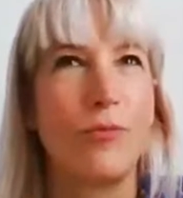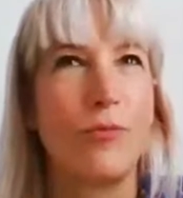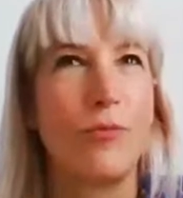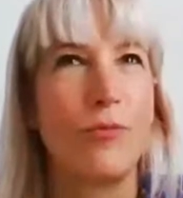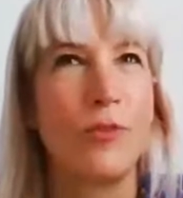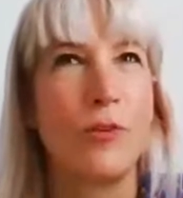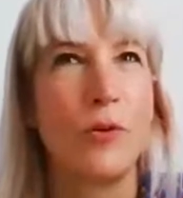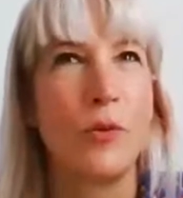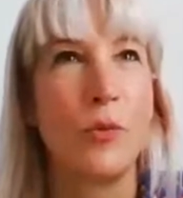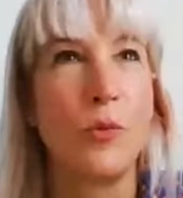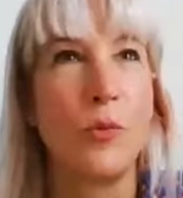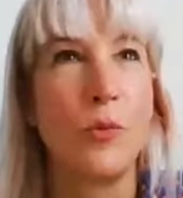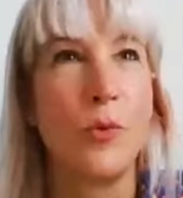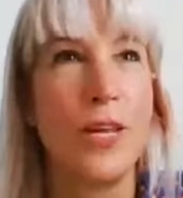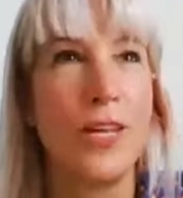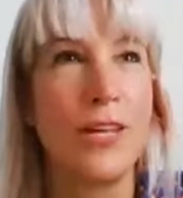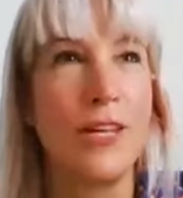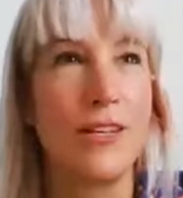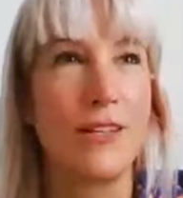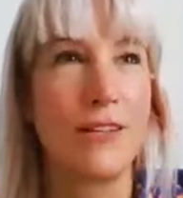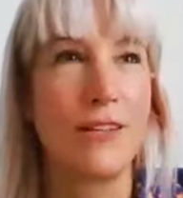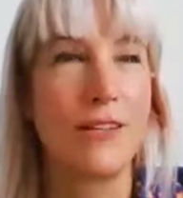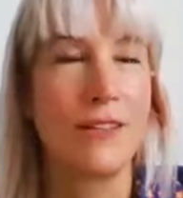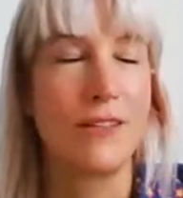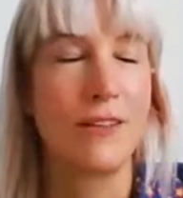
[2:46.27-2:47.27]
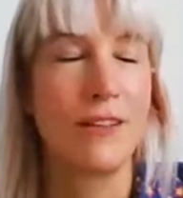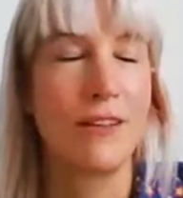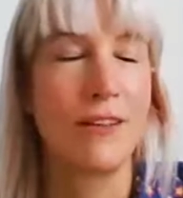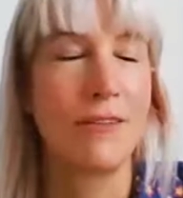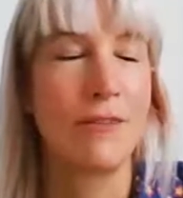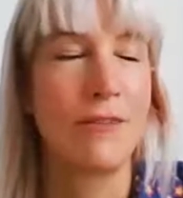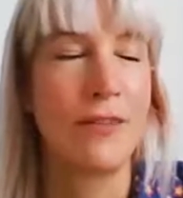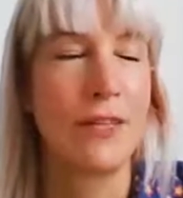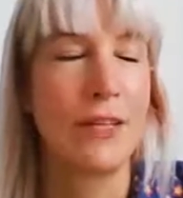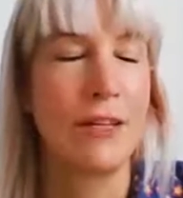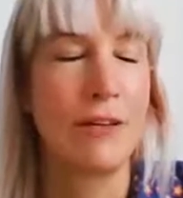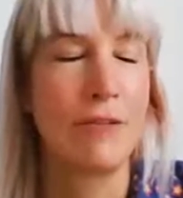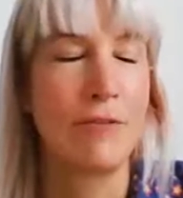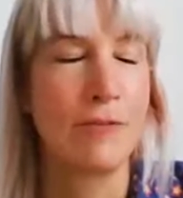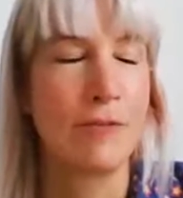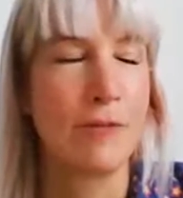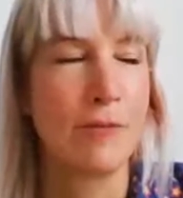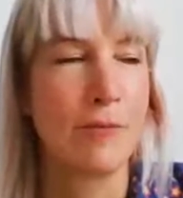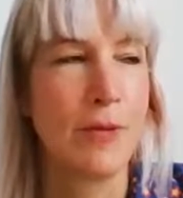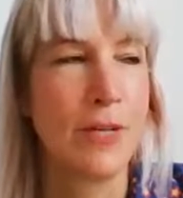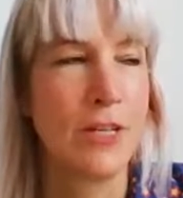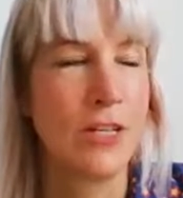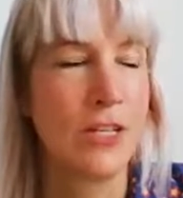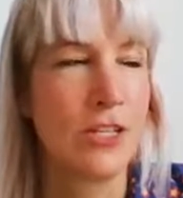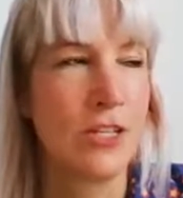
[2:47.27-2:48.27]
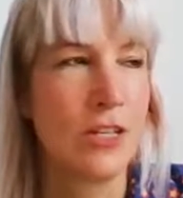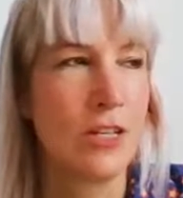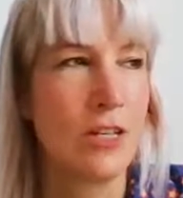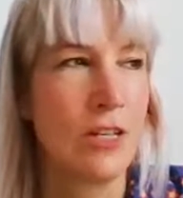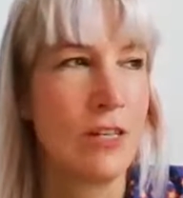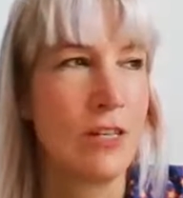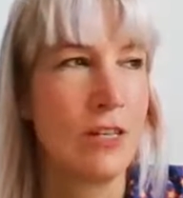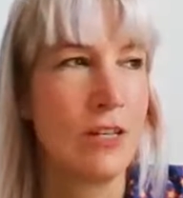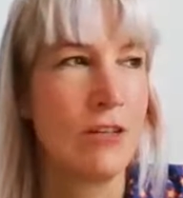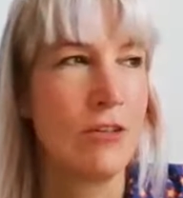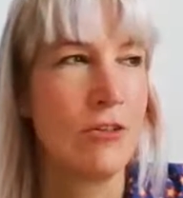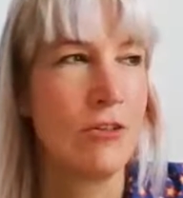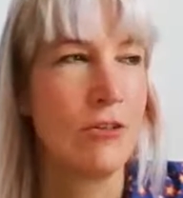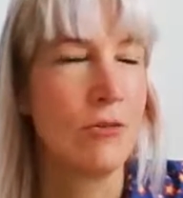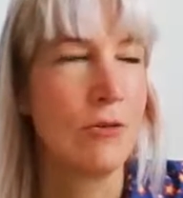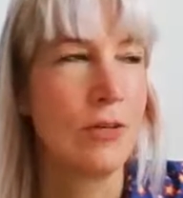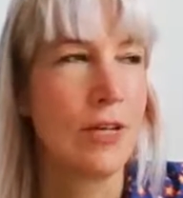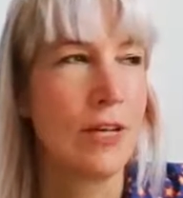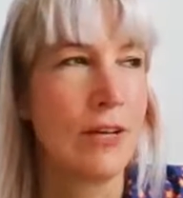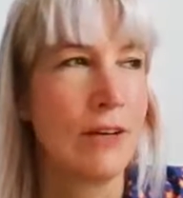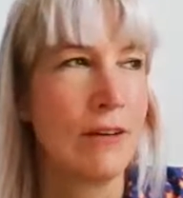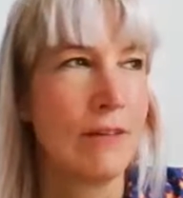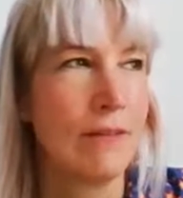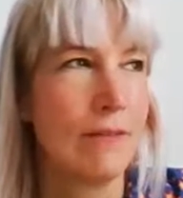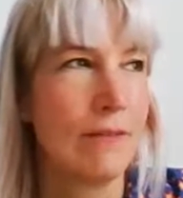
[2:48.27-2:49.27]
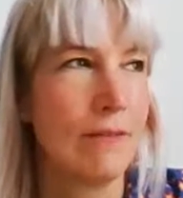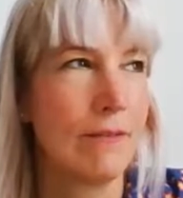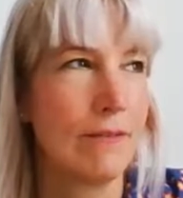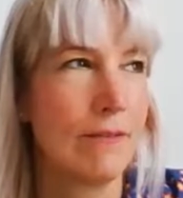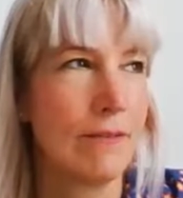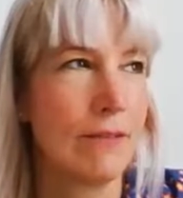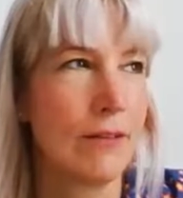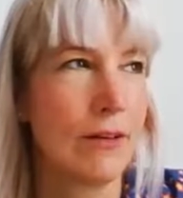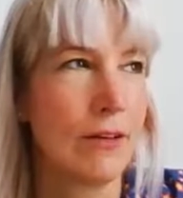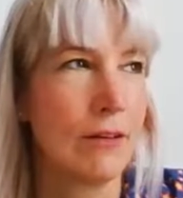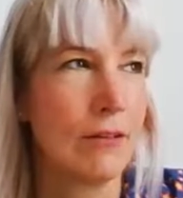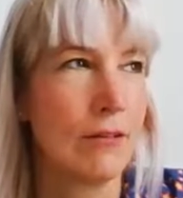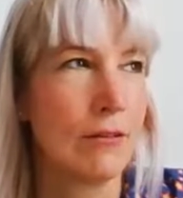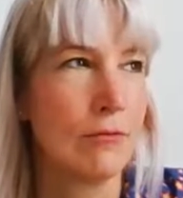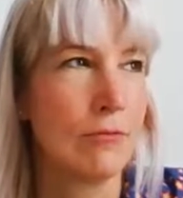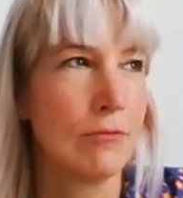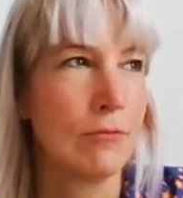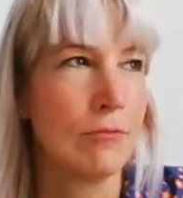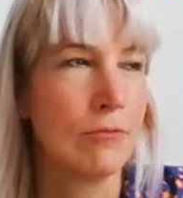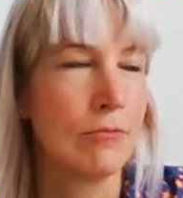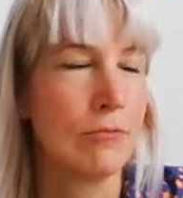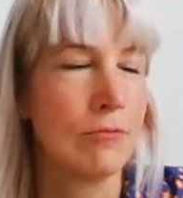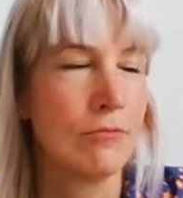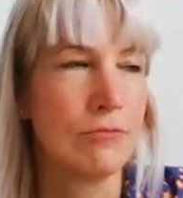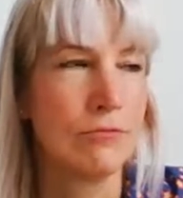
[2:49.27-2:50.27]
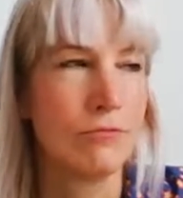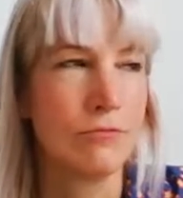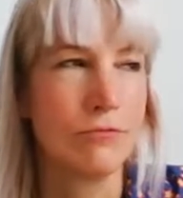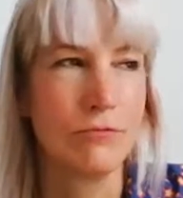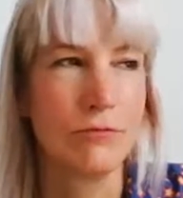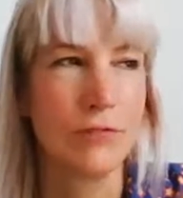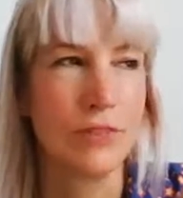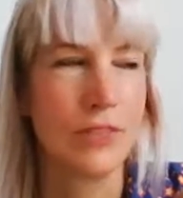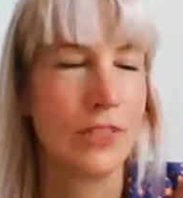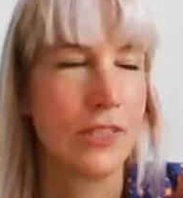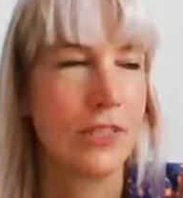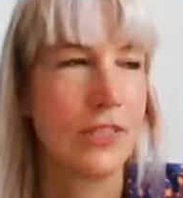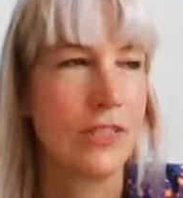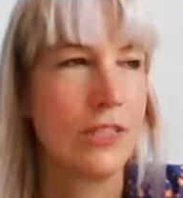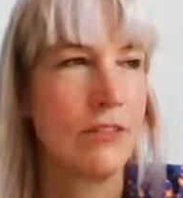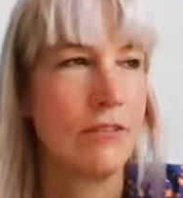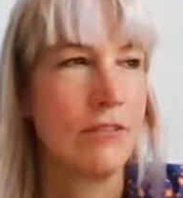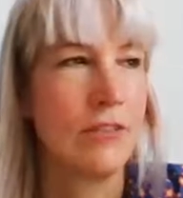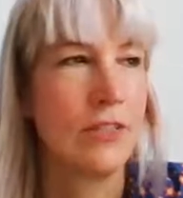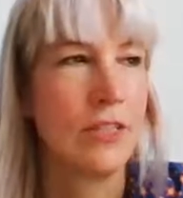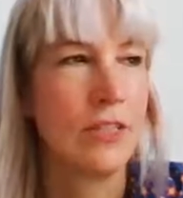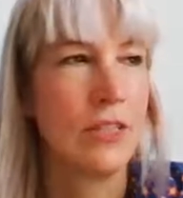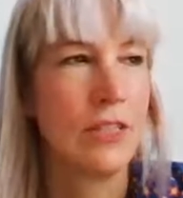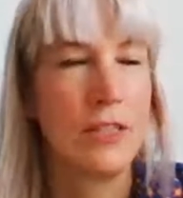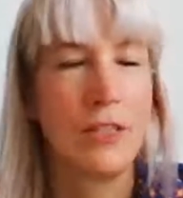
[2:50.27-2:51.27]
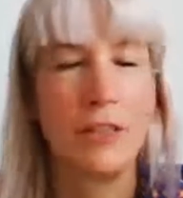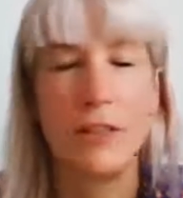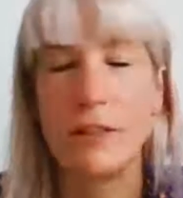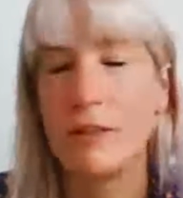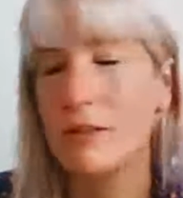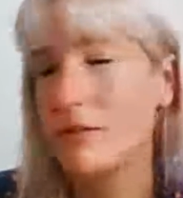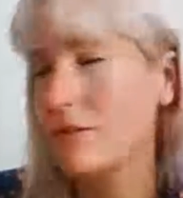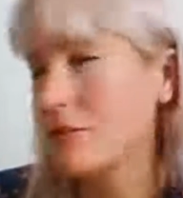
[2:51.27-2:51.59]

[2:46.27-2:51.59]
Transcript: the weight of the information that you get from like TV,